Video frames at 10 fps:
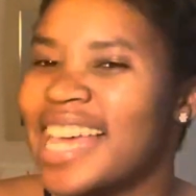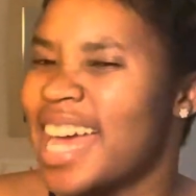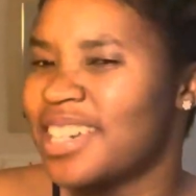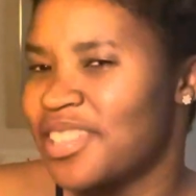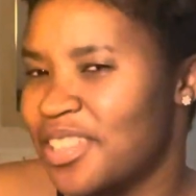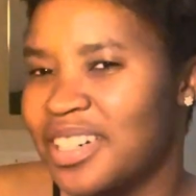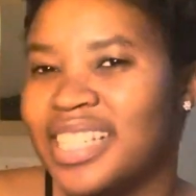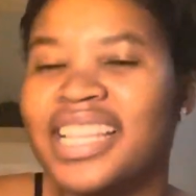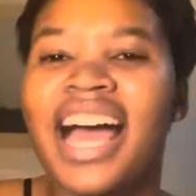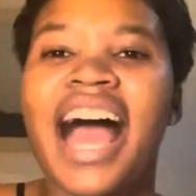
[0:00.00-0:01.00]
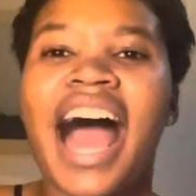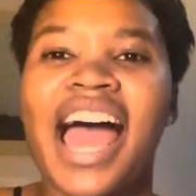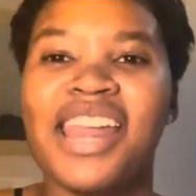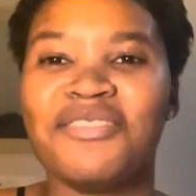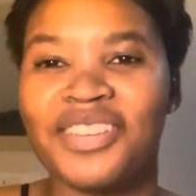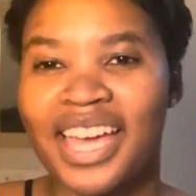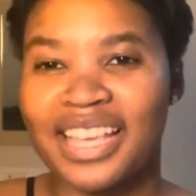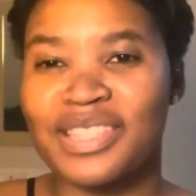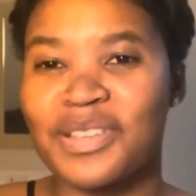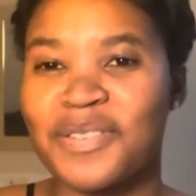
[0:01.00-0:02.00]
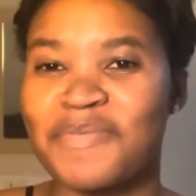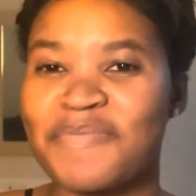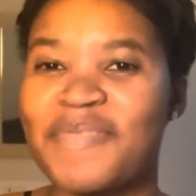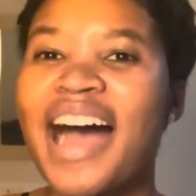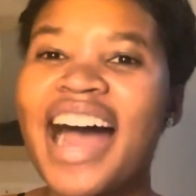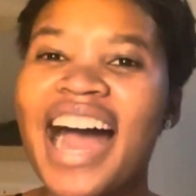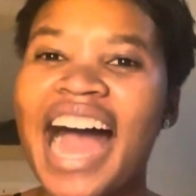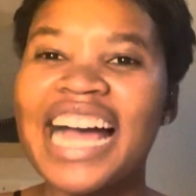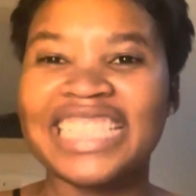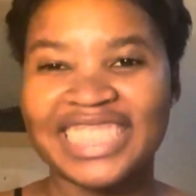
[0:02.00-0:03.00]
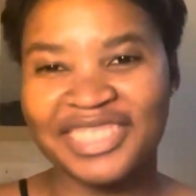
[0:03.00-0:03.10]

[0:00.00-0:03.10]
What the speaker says: And you know what, I love you guys so much.